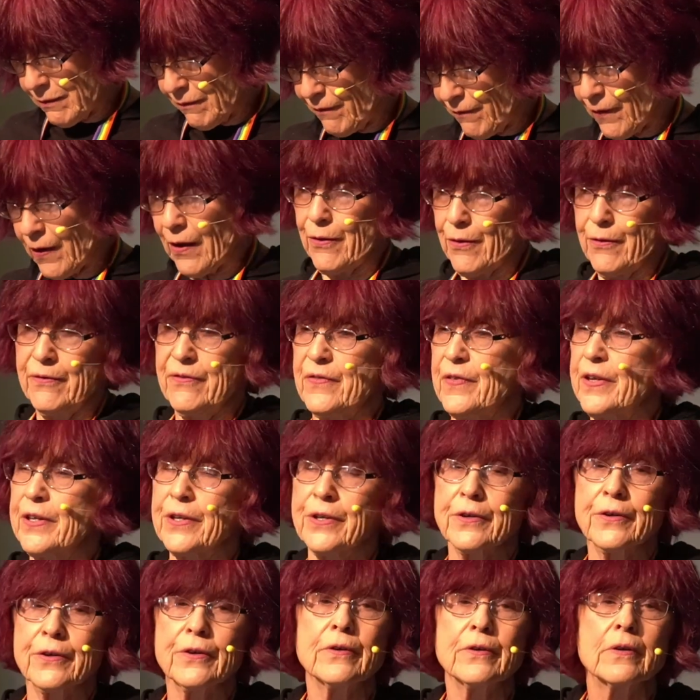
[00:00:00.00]
father
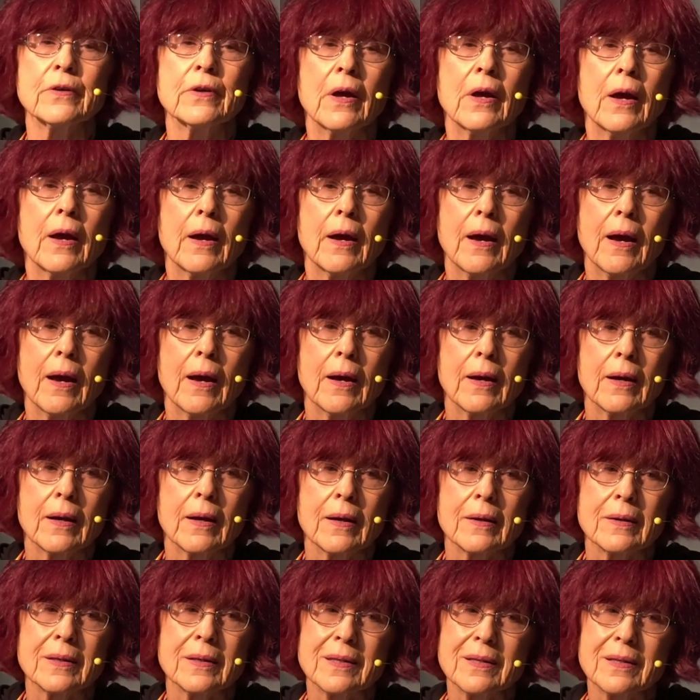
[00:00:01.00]
figure,
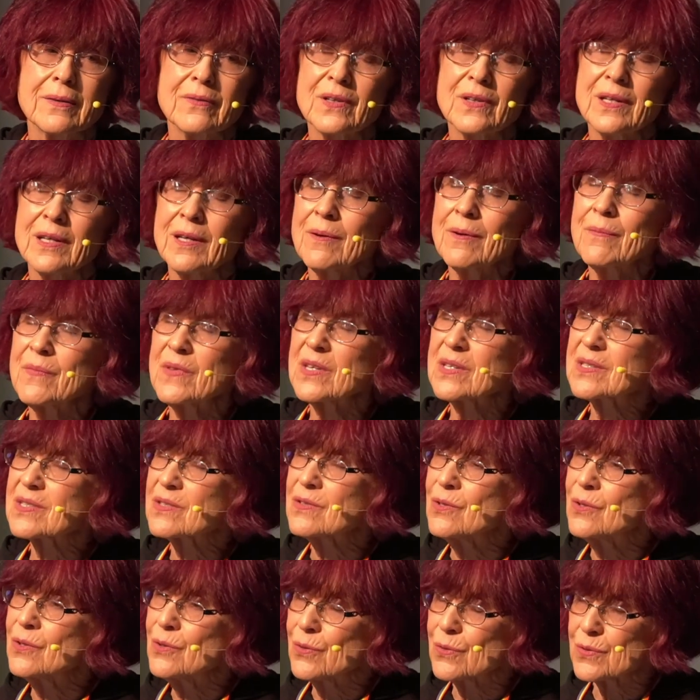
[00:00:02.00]
giving him this
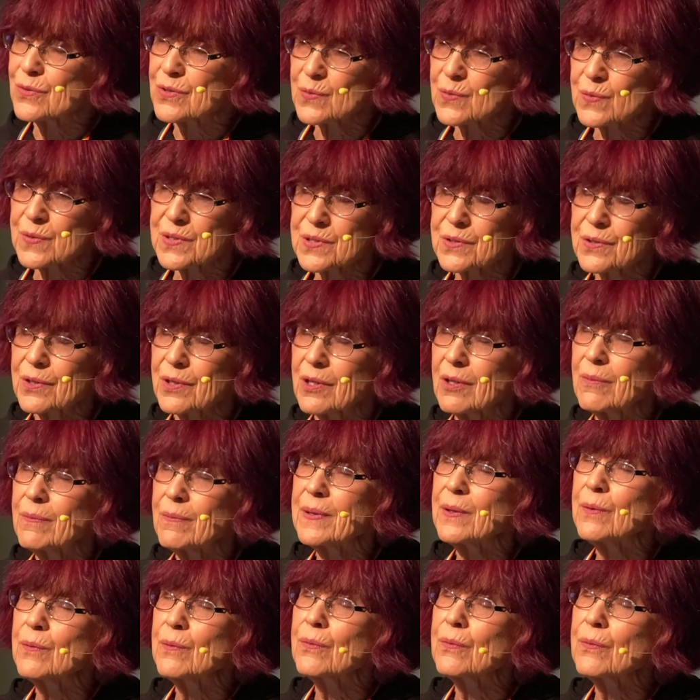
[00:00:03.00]
news was going to be
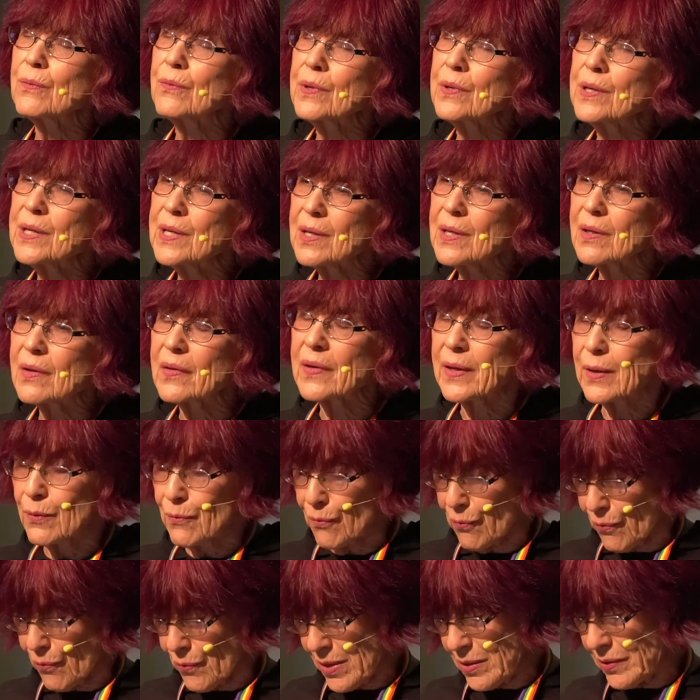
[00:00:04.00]
really,
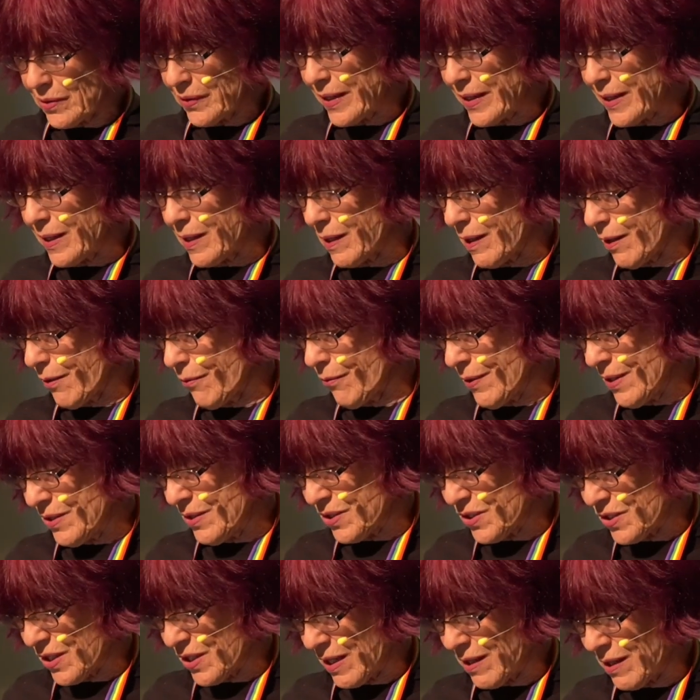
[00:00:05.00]
really
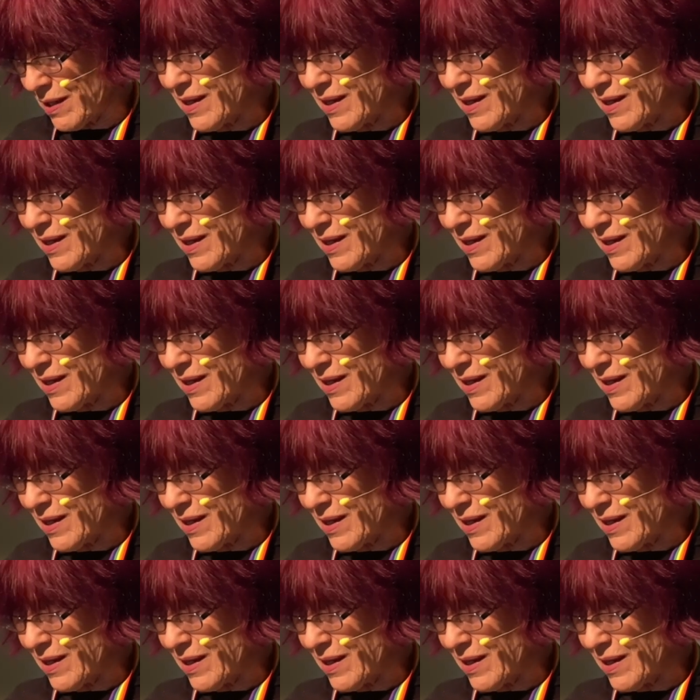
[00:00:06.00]
gut-wrenching.